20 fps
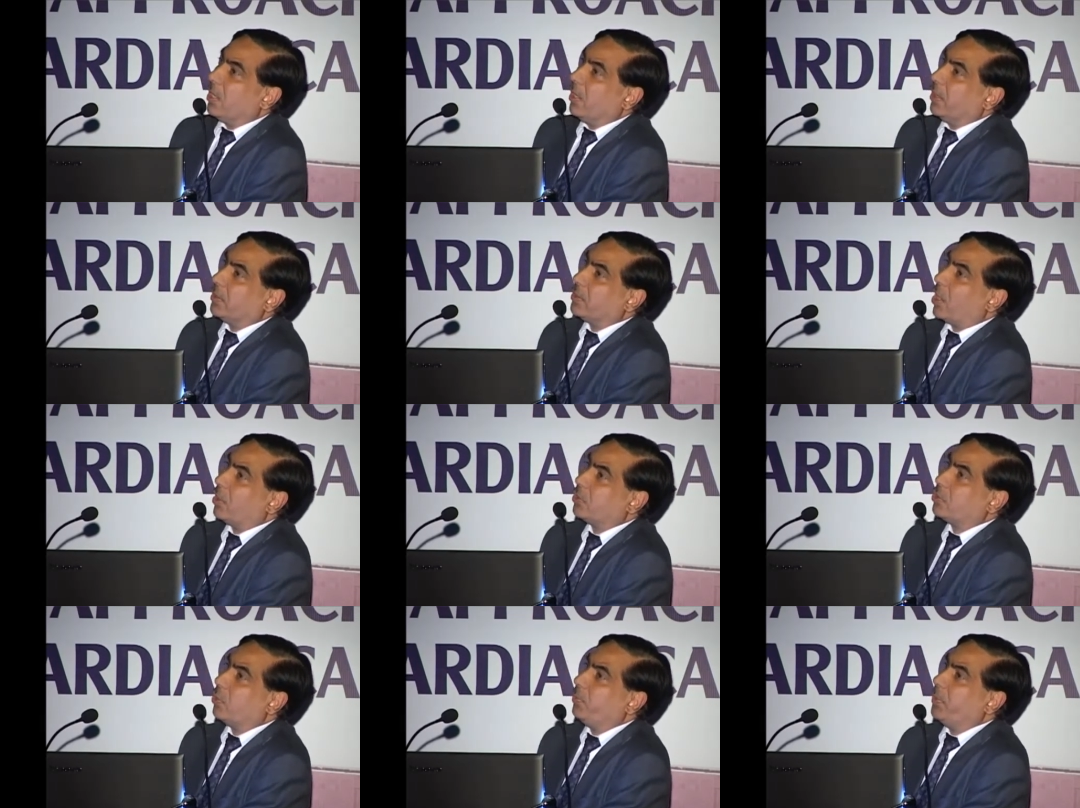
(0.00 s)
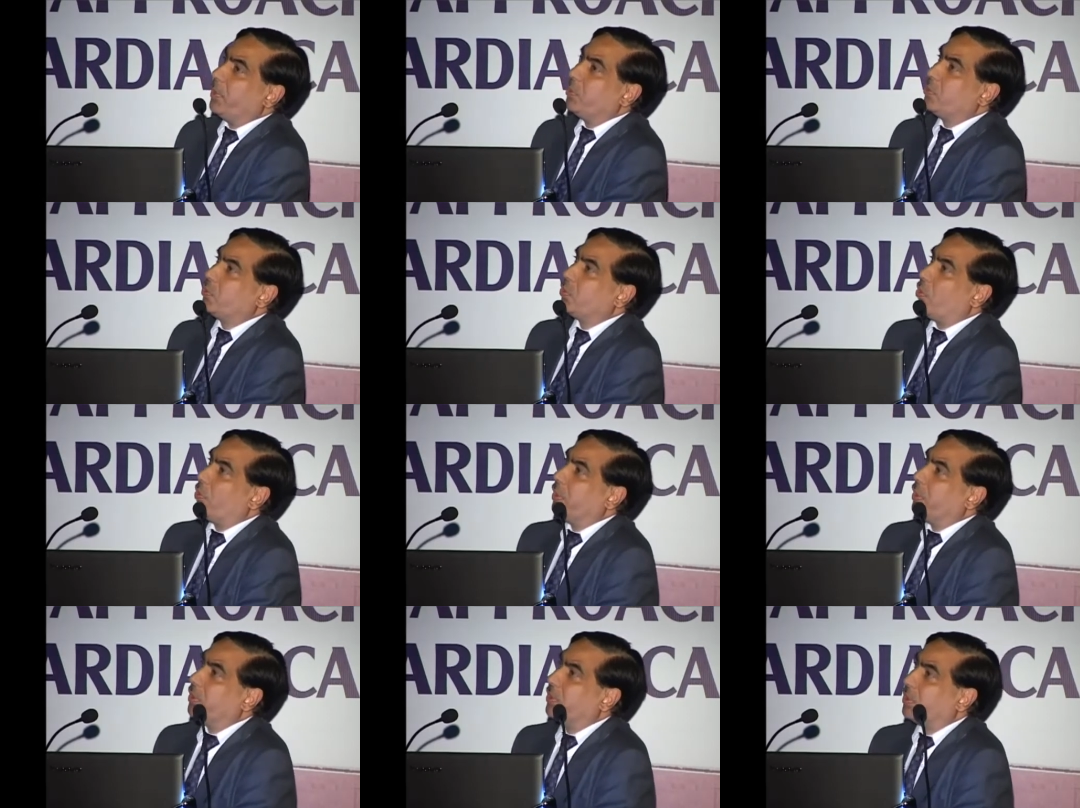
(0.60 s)
It has also been
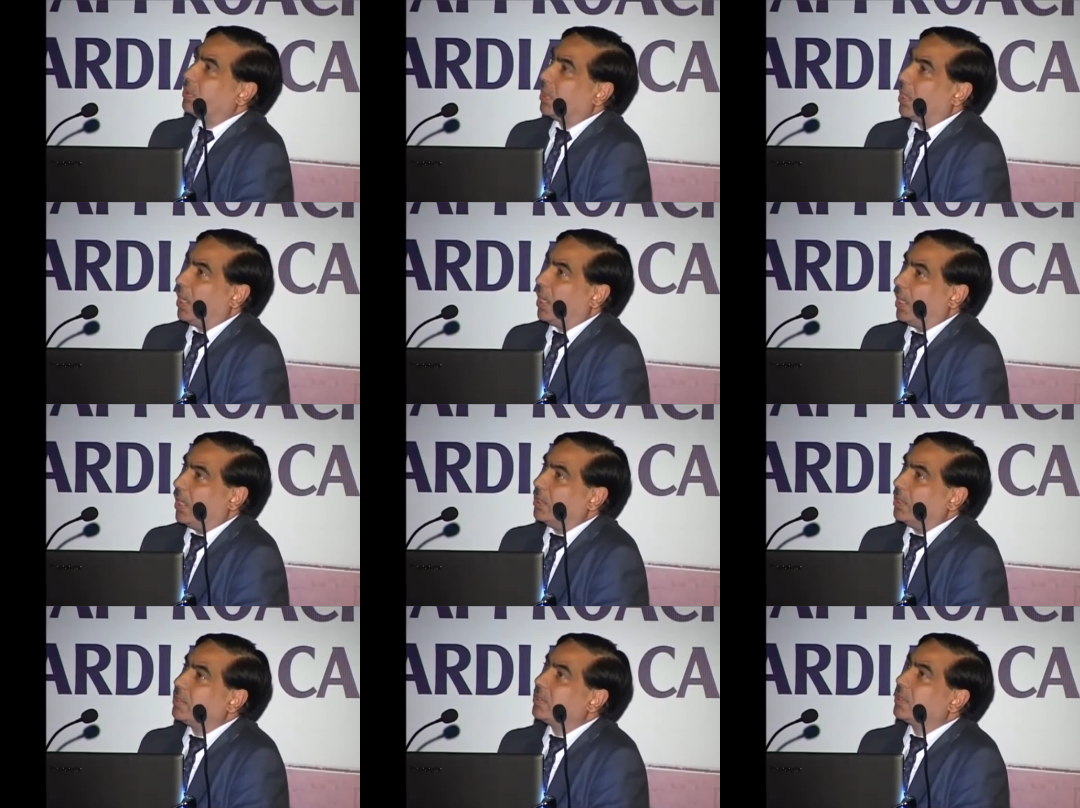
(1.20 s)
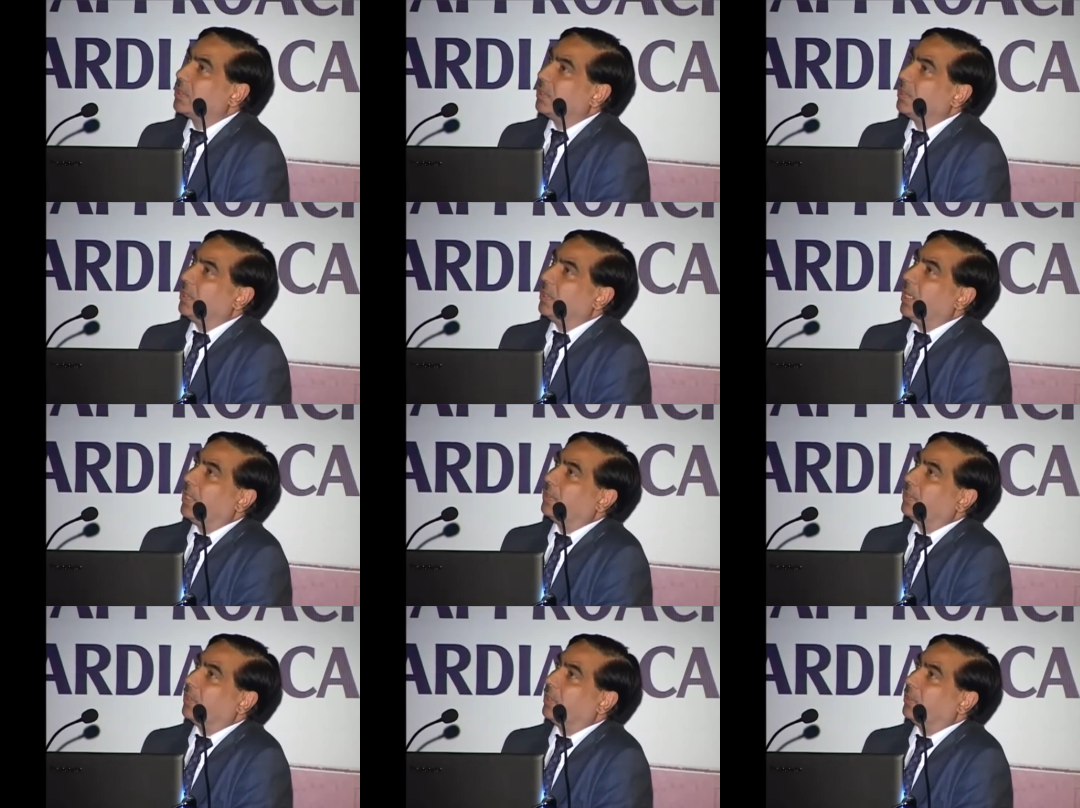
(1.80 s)
shown in trials
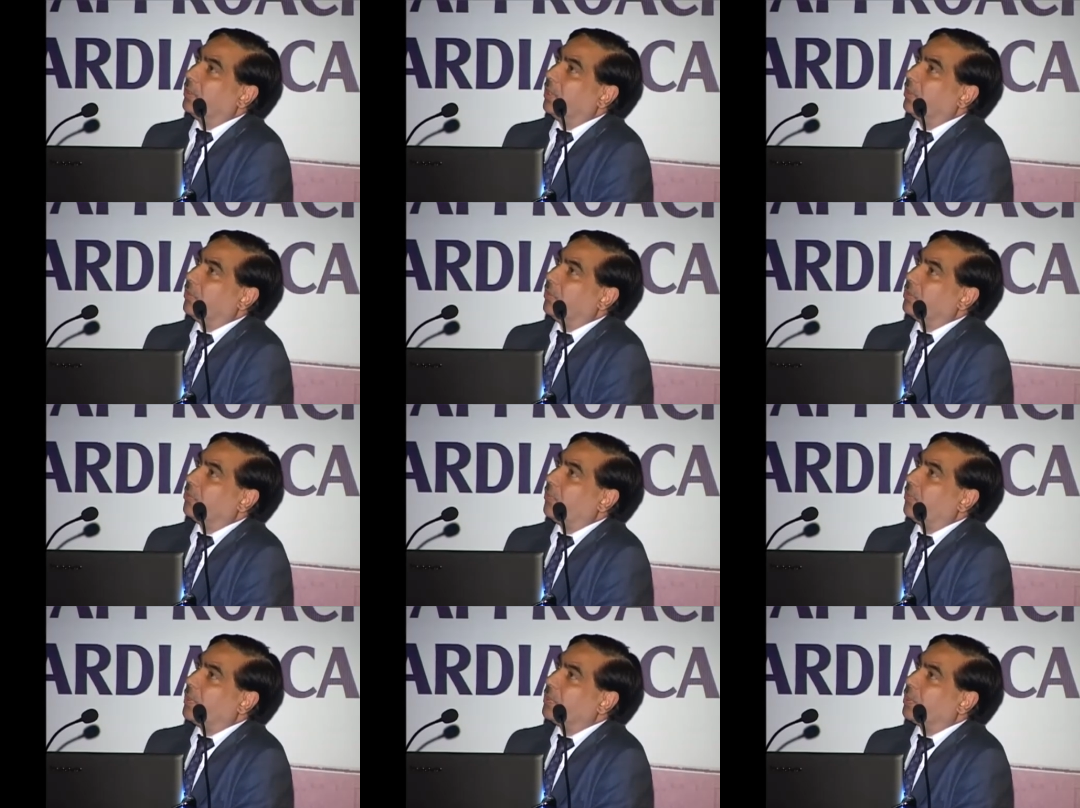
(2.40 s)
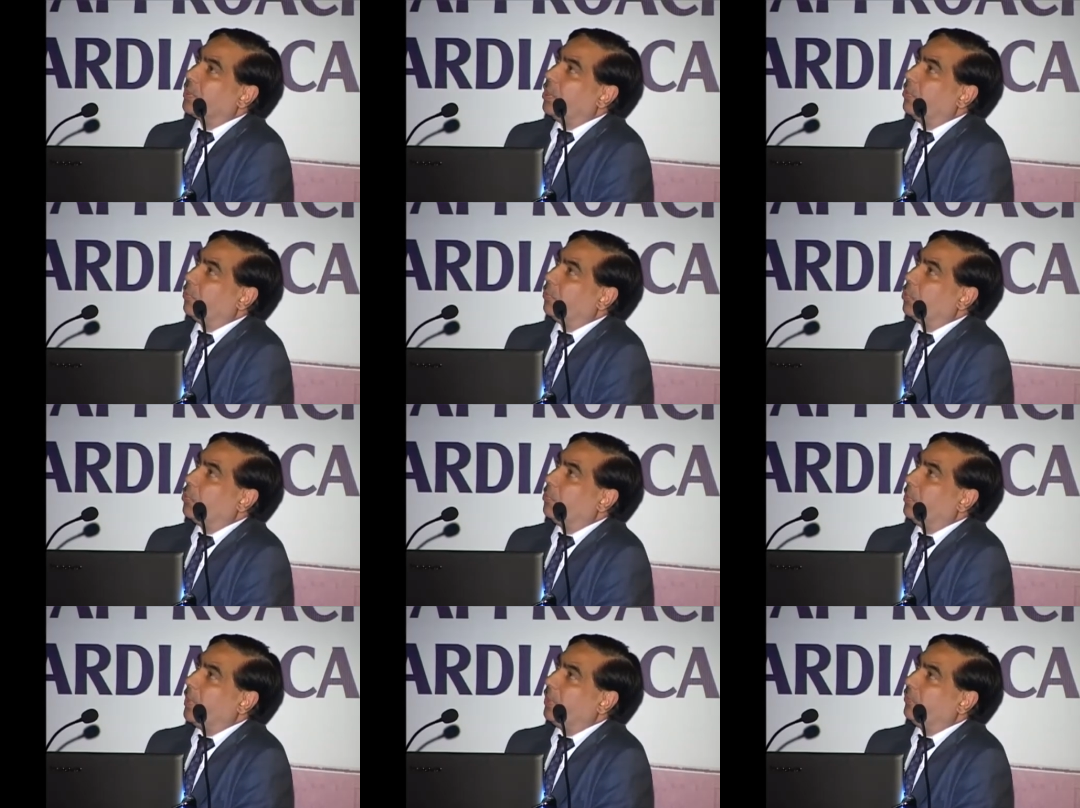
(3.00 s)
that there was functional
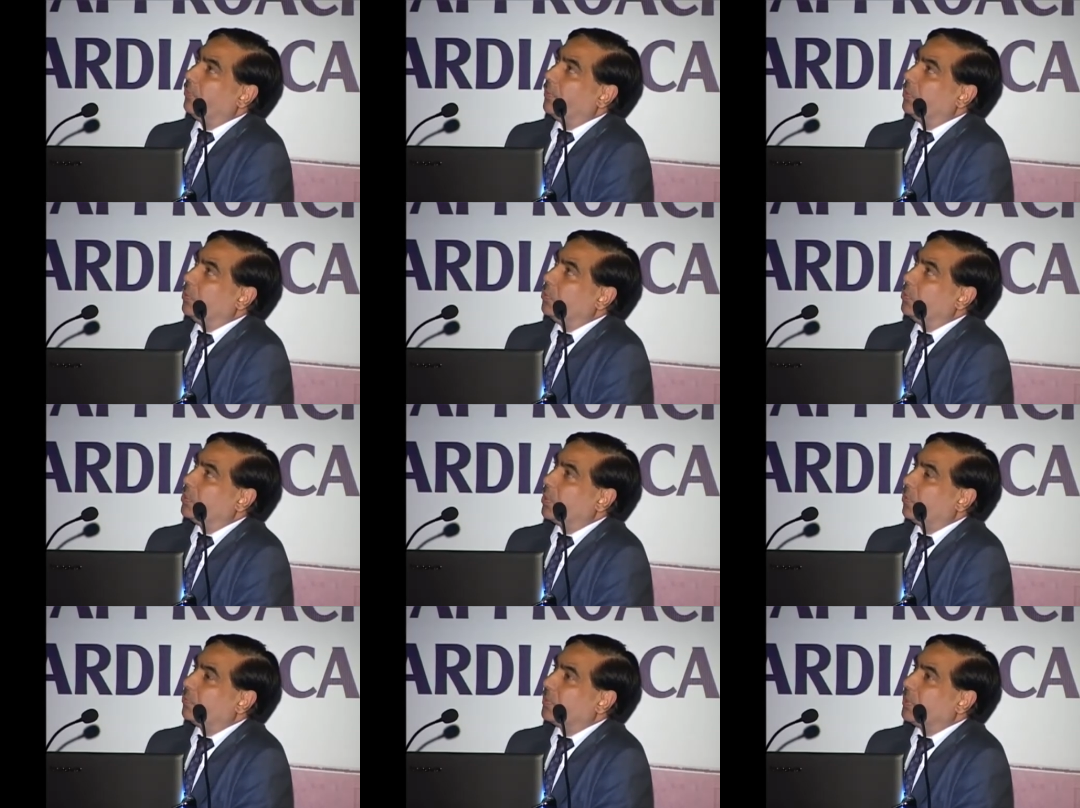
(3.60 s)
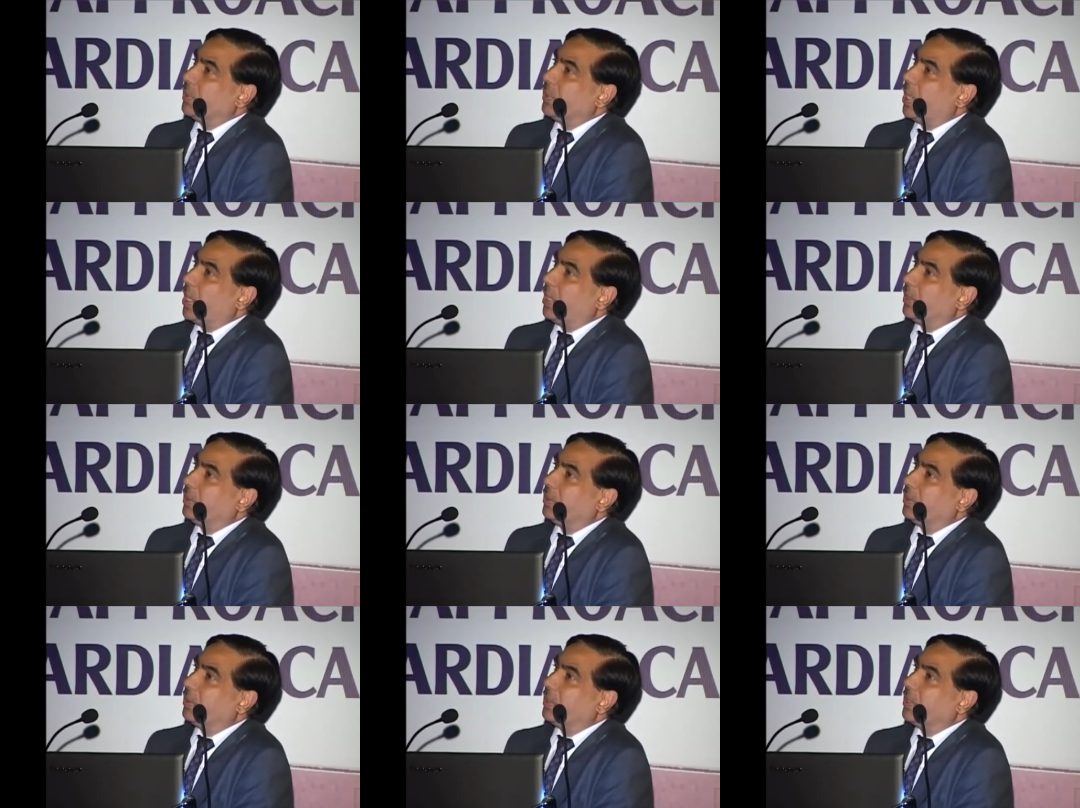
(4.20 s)
improvement with use of
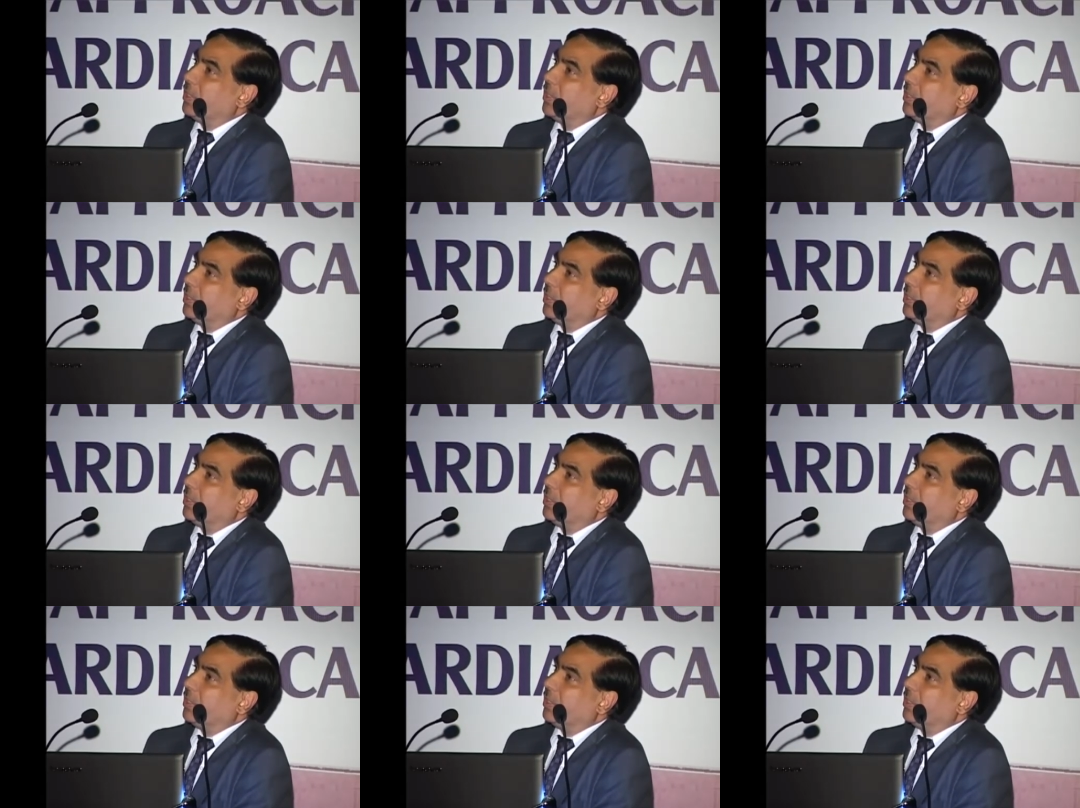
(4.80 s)
CRT,